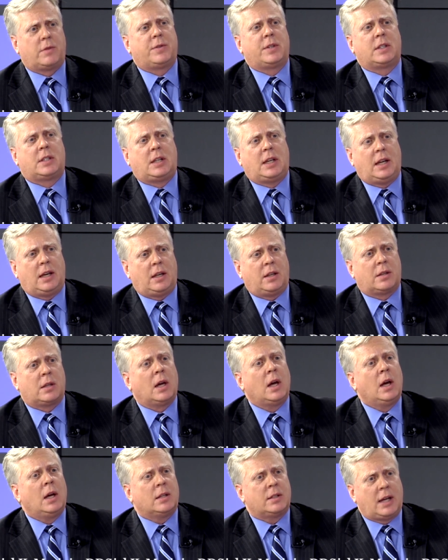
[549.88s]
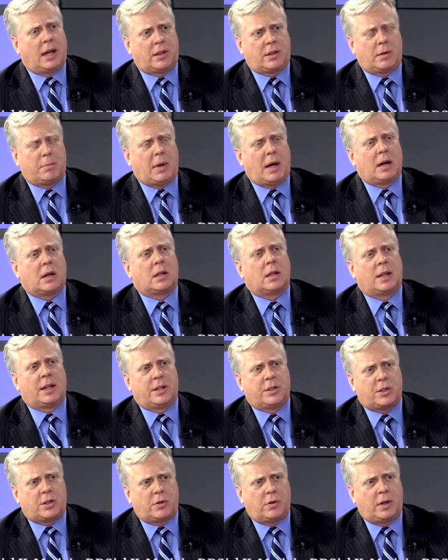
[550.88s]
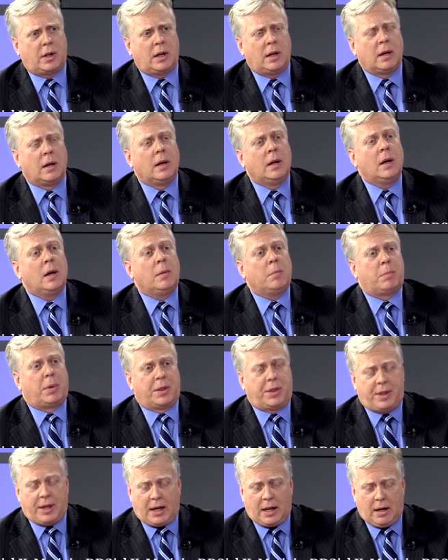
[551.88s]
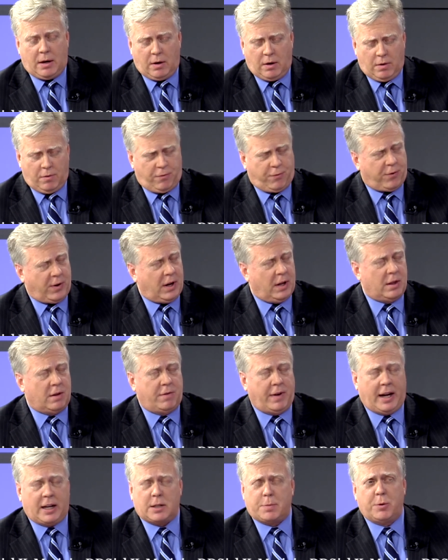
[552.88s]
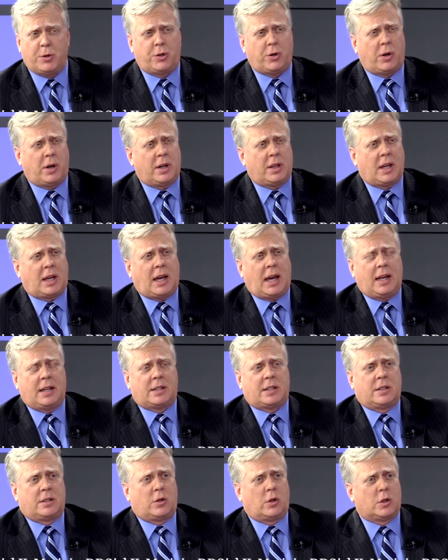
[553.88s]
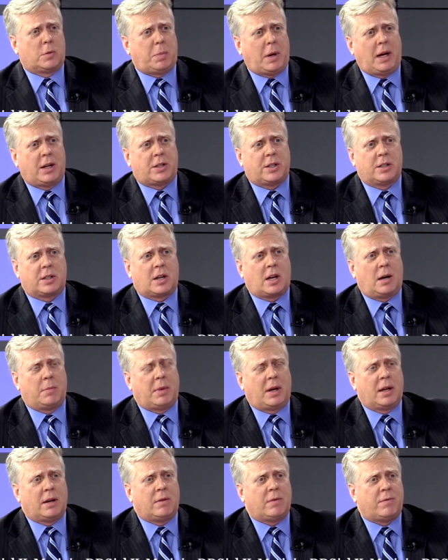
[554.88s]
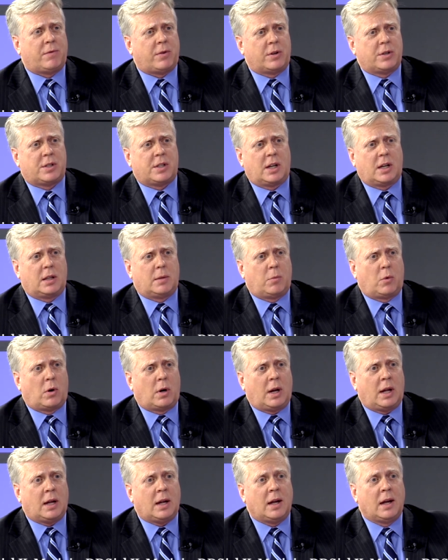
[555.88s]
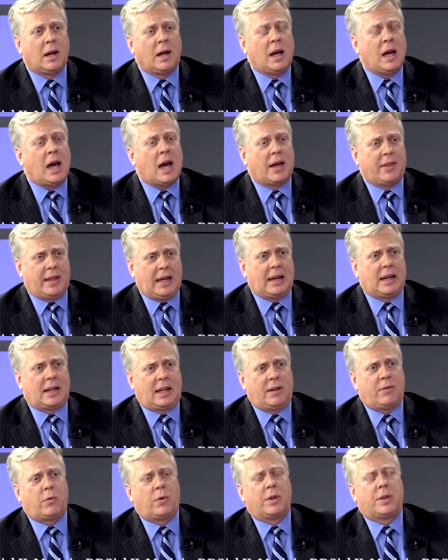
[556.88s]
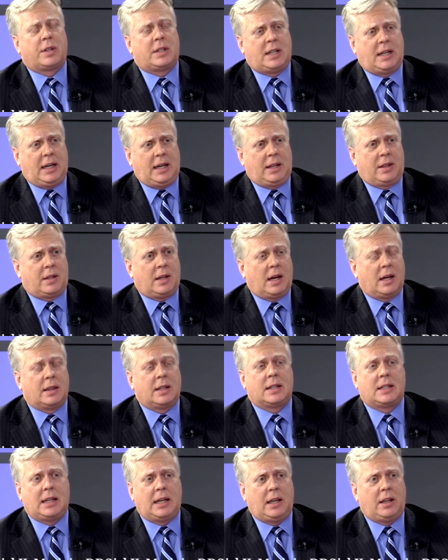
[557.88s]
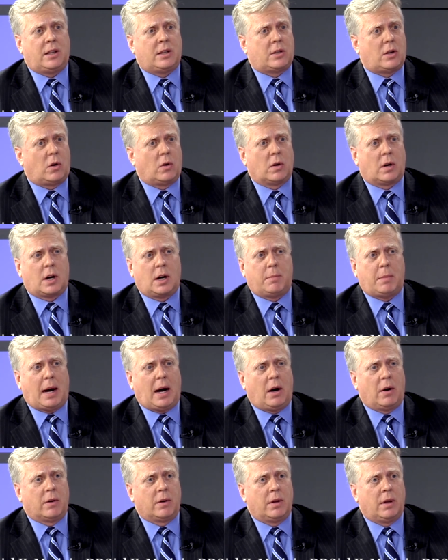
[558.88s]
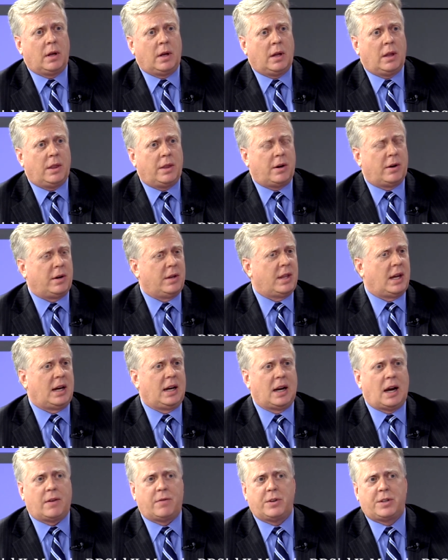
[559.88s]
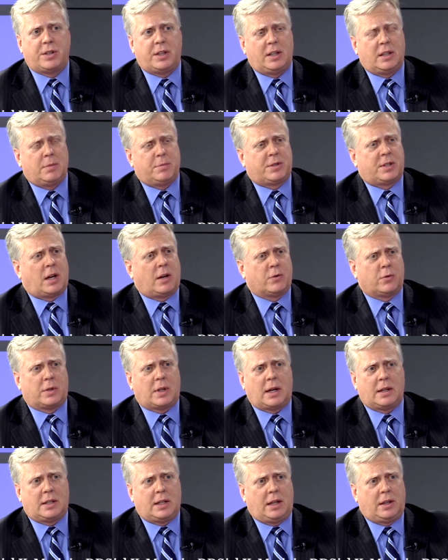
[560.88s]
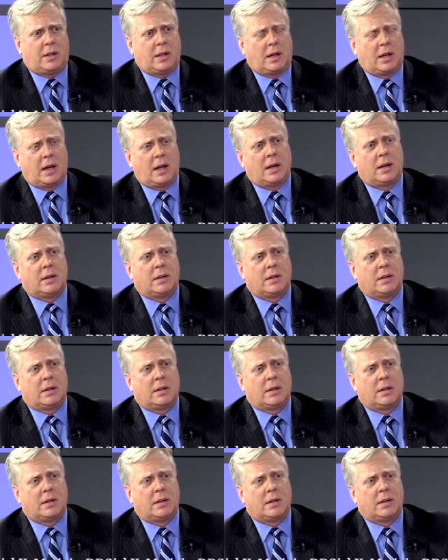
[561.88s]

of the teeth take their medical history but then in the vast majority of the cases those patients come in first thing in the morning and they leave with teeth and the teeth don't come out They're, they never see themselves without teeth again